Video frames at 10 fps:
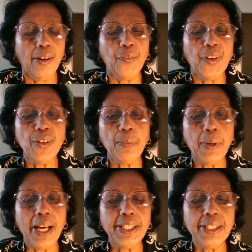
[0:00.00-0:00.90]
When you are
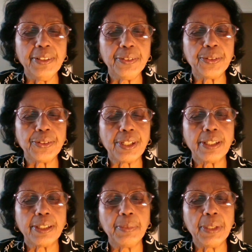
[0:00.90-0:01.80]
planning to
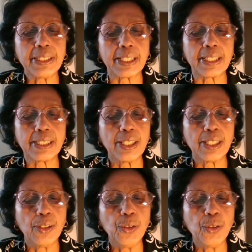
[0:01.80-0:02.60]
start a business,